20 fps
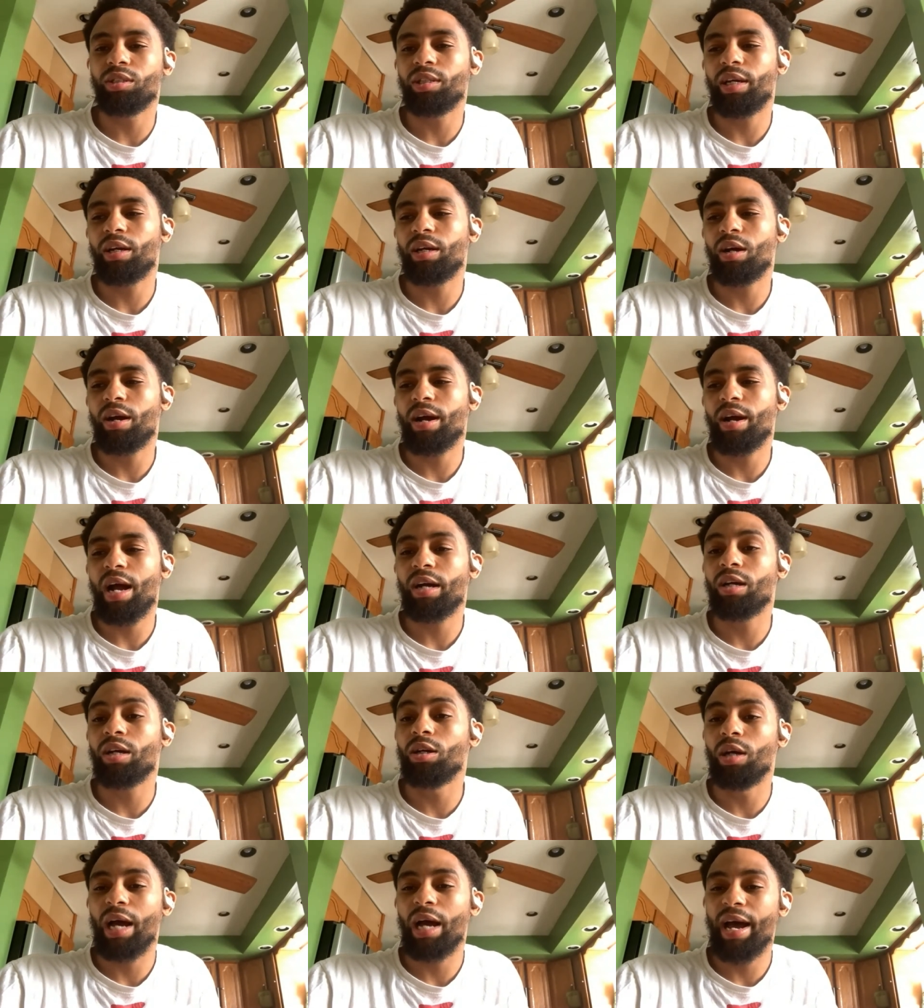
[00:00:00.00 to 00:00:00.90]
It's like, all
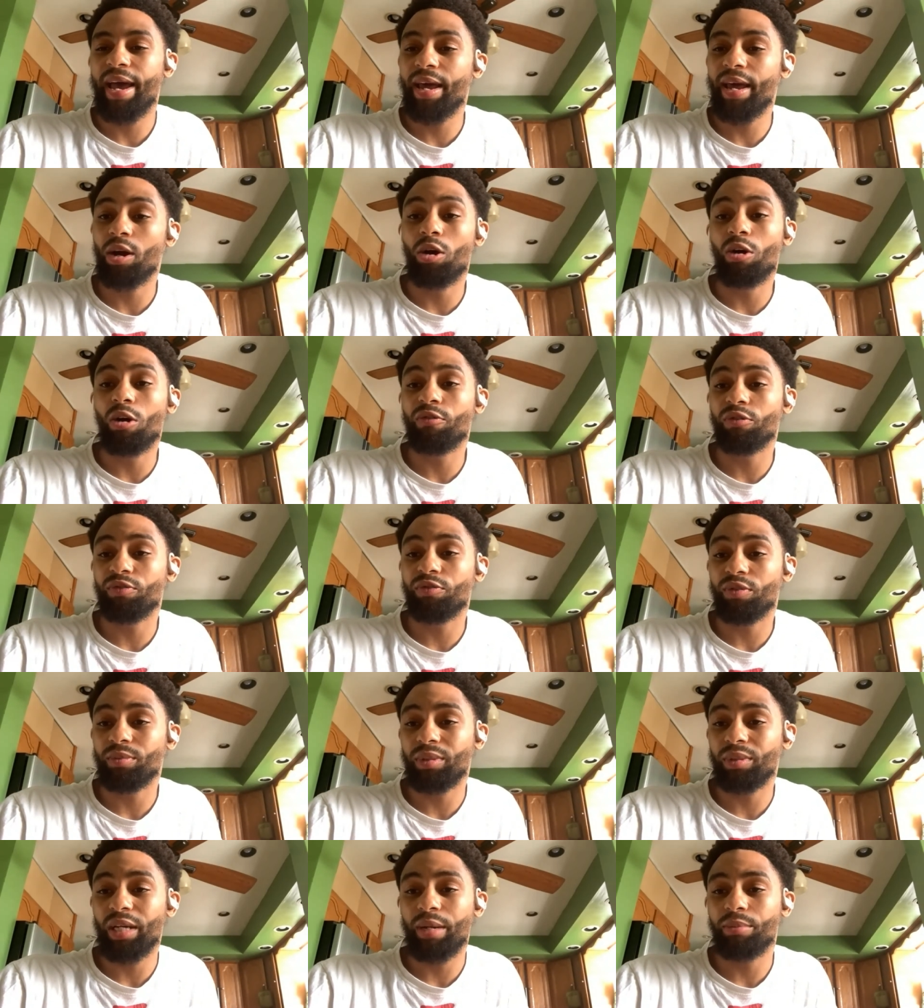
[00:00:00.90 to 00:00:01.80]
right, I had an offer
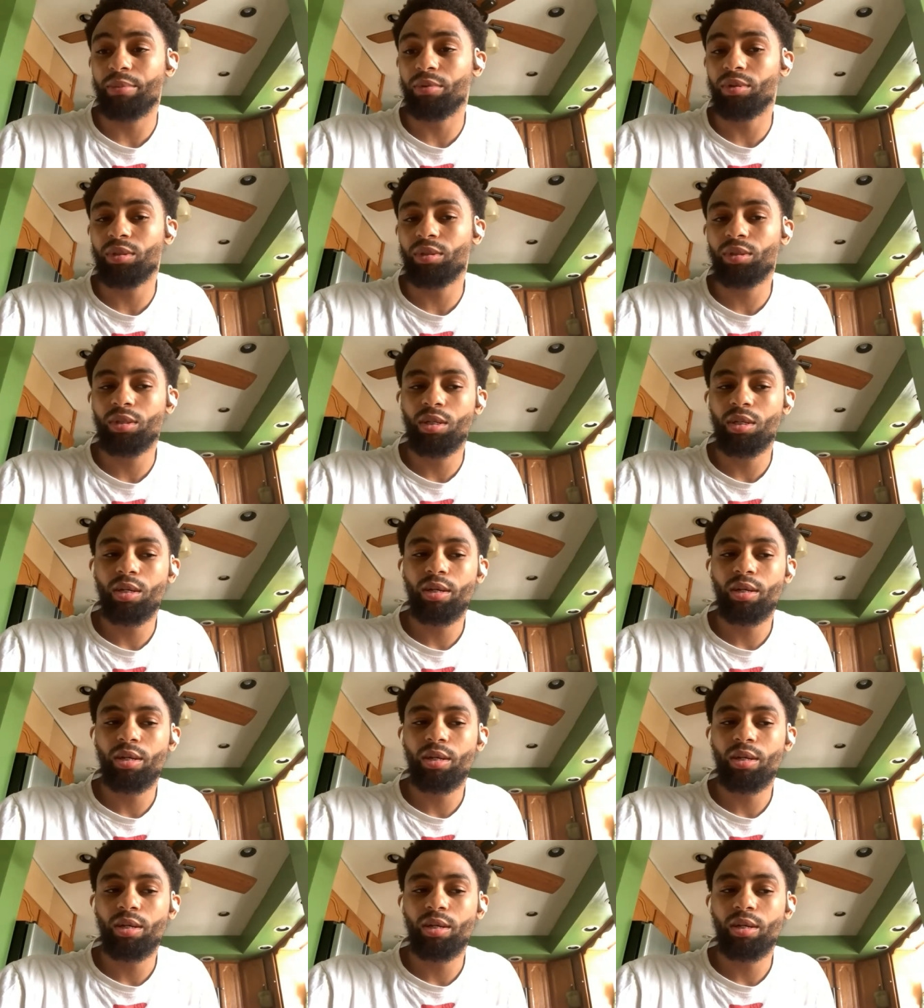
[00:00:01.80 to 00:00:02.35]
from Cyprus,